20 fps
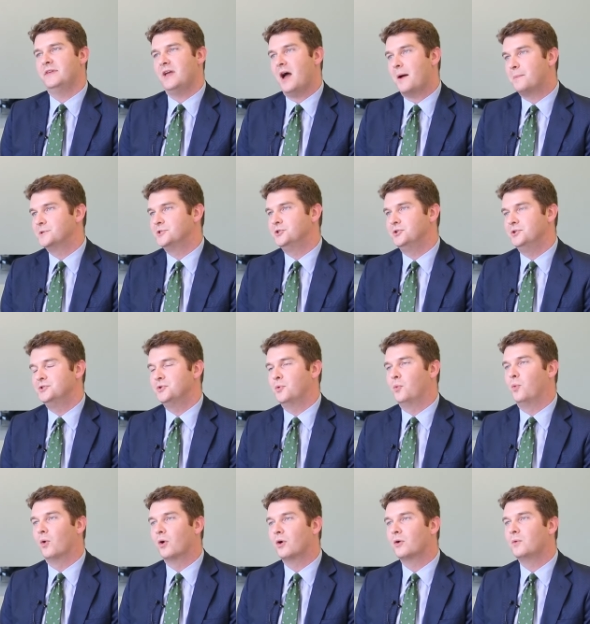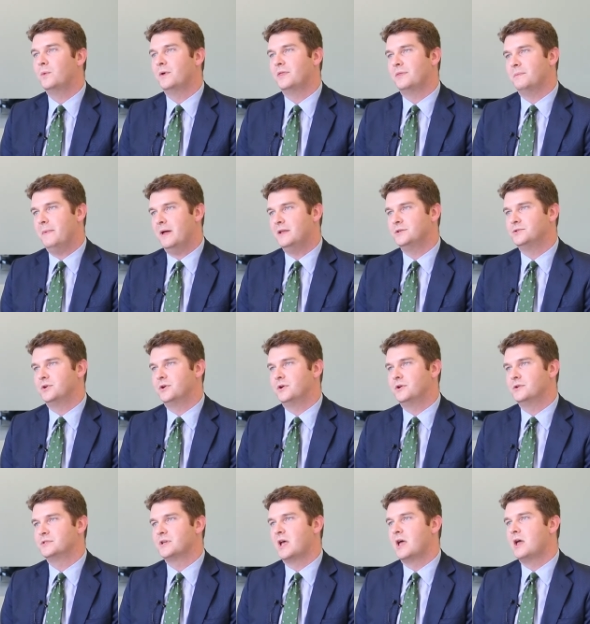the opportunity to work with
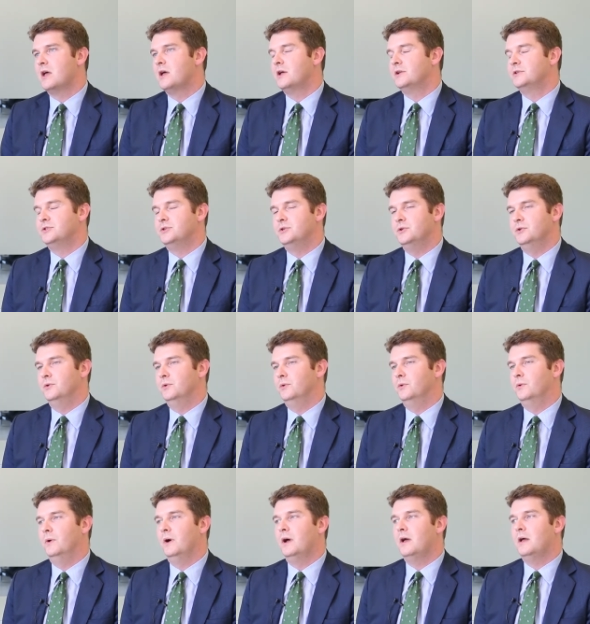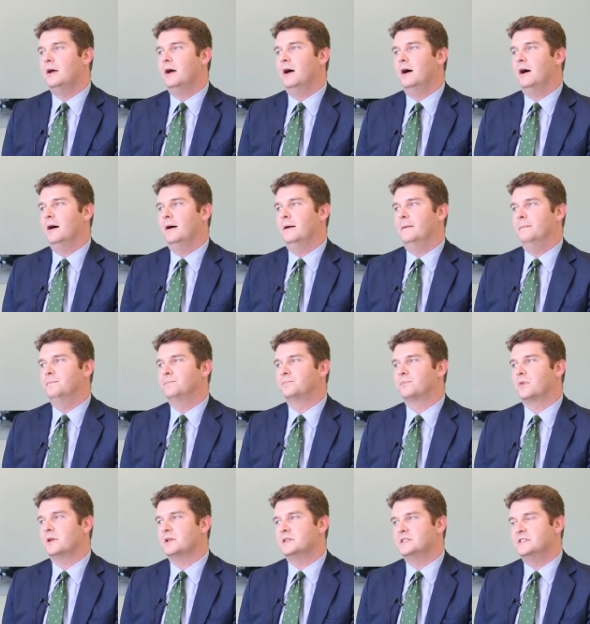mentors to um,
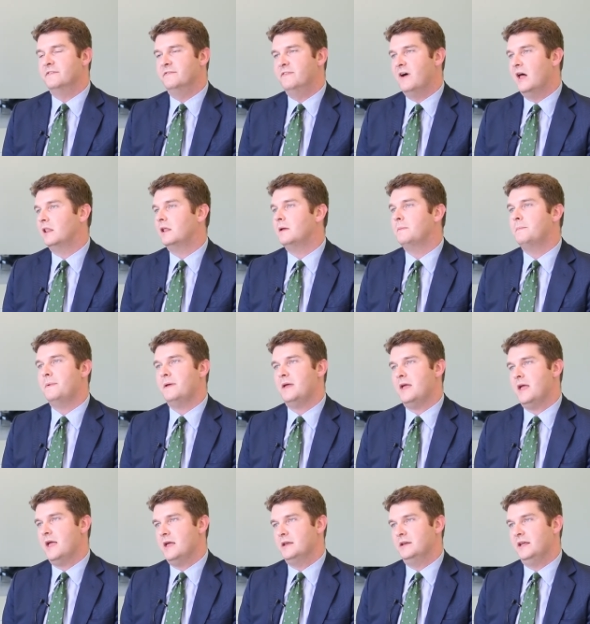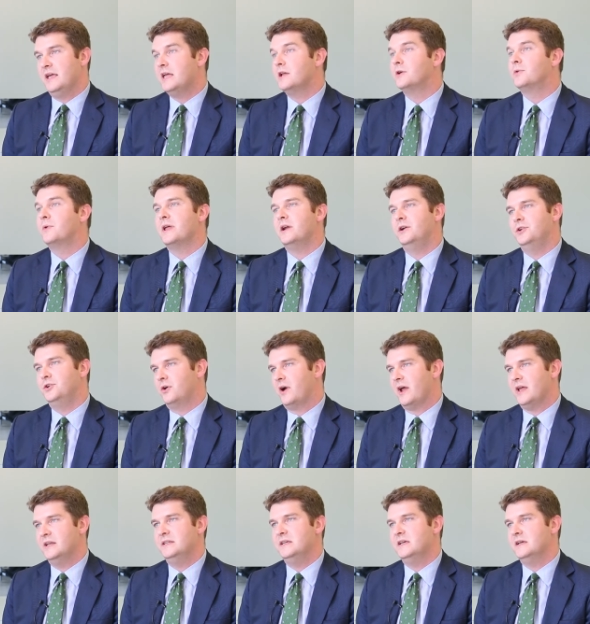develop and iterate on your
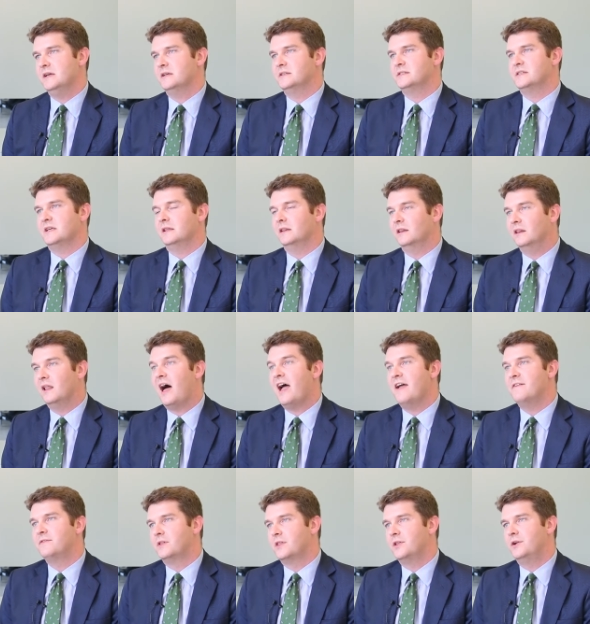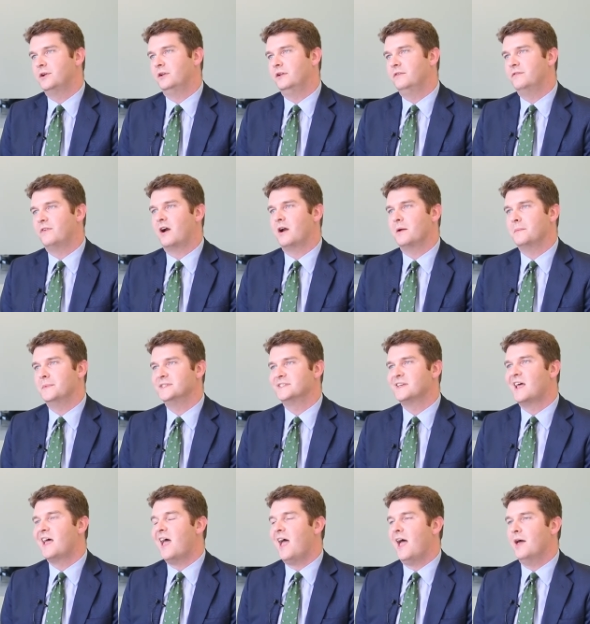ideas in live clinical environments
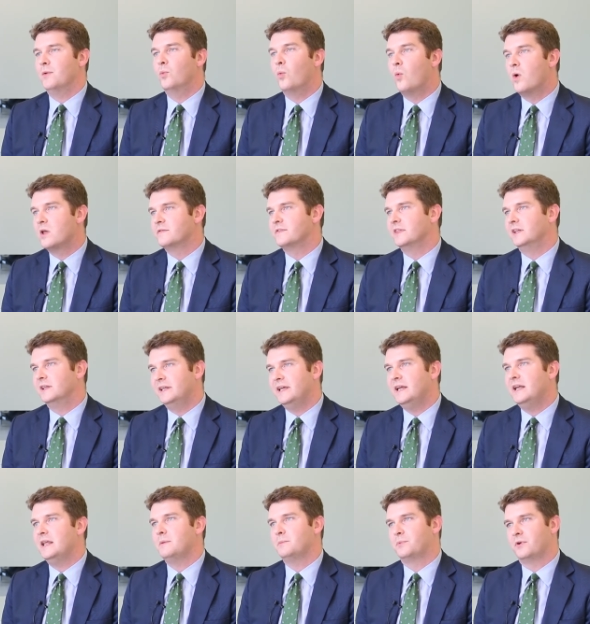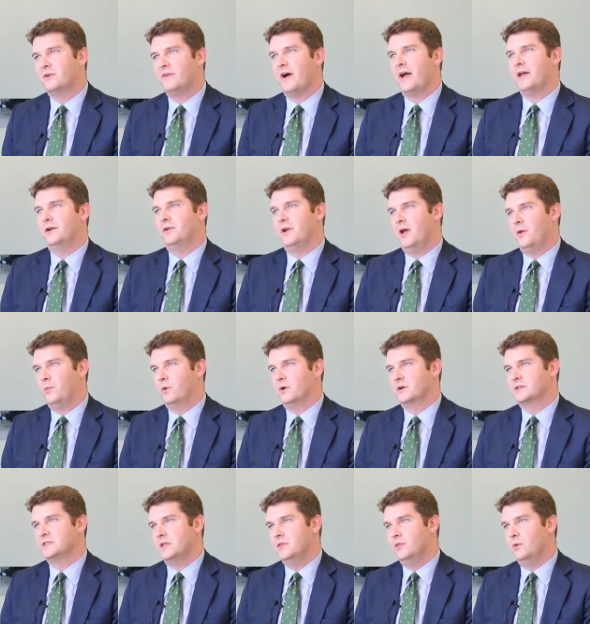at one of the leading provider
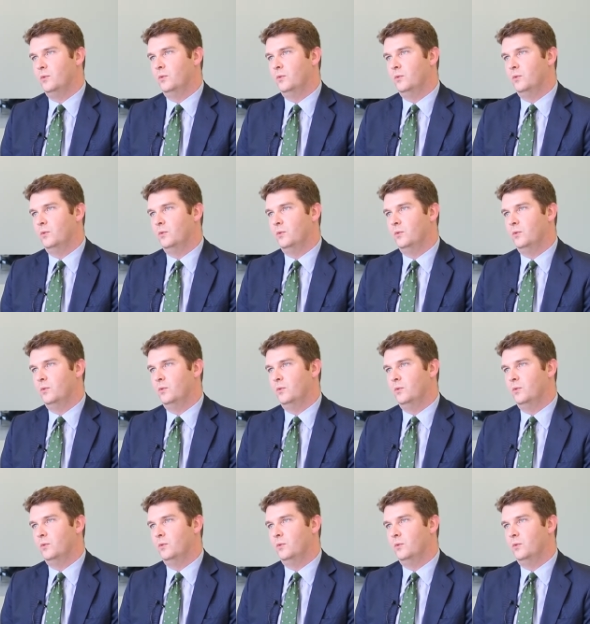networks in the